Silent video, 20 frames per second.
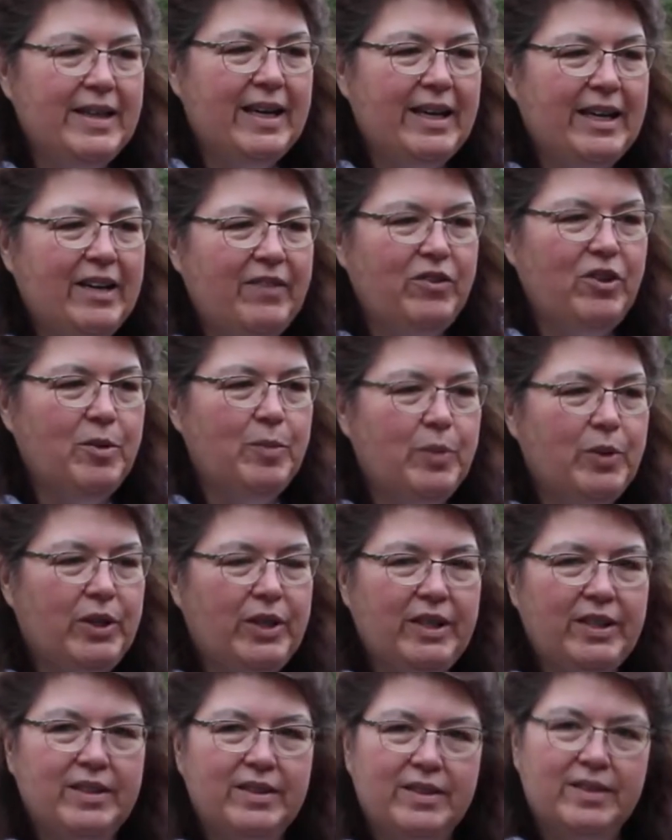that if you
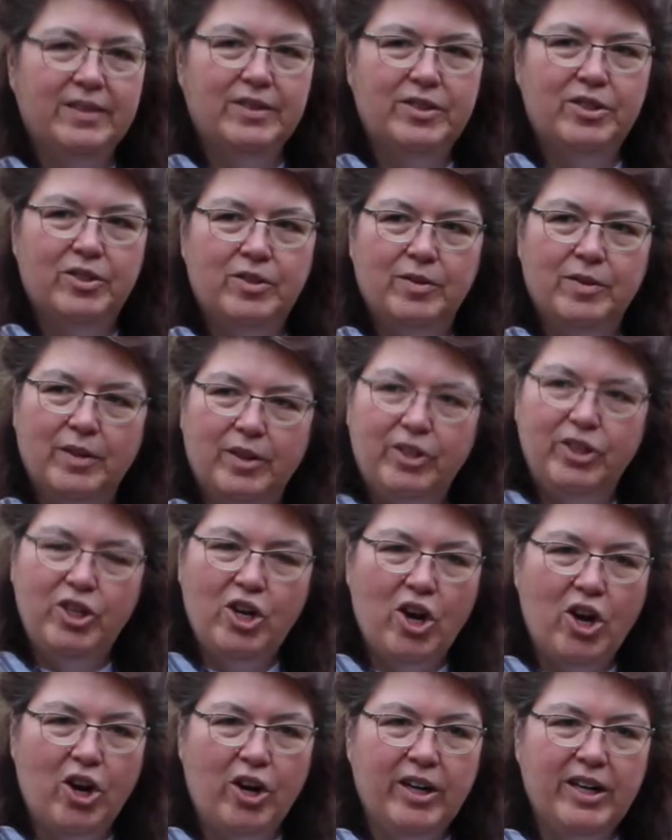put
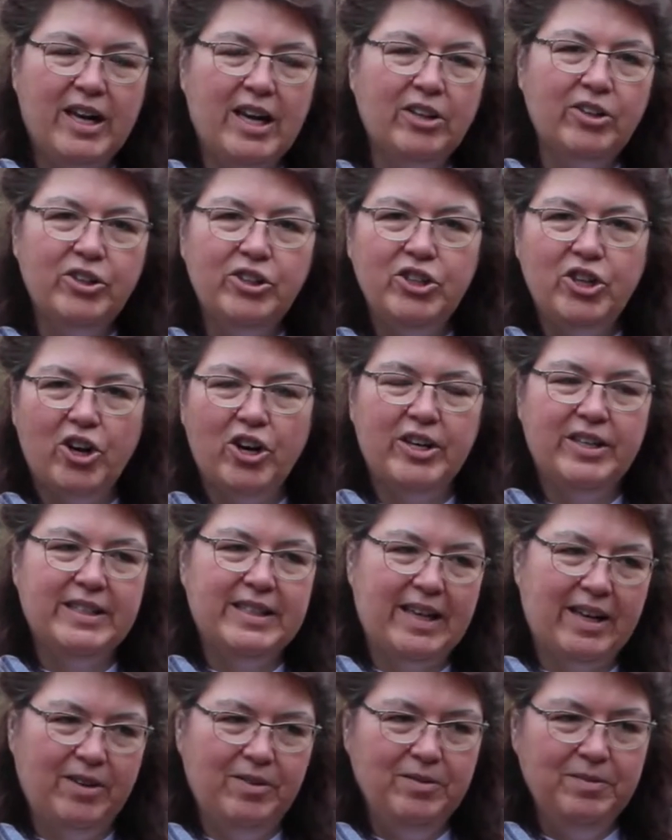yarn, colored yarn
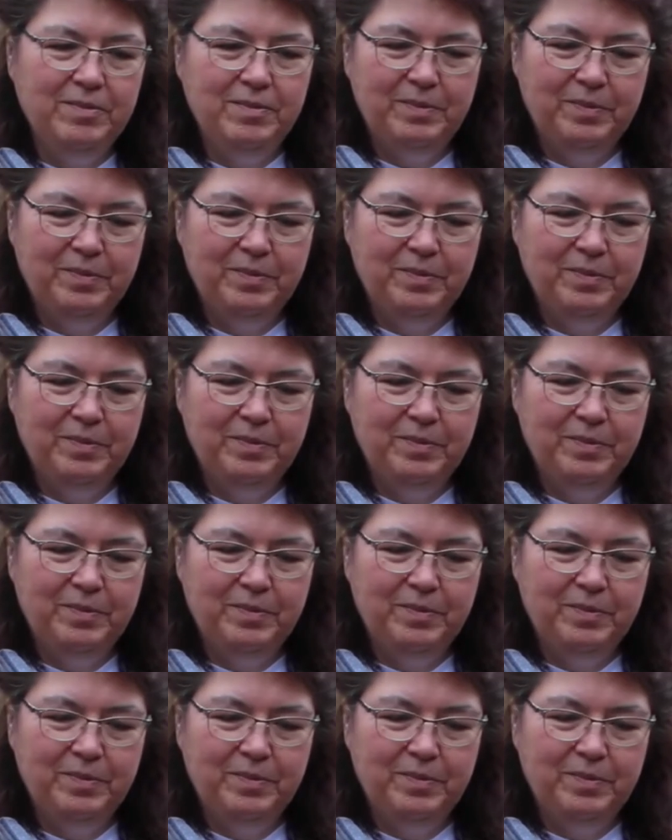now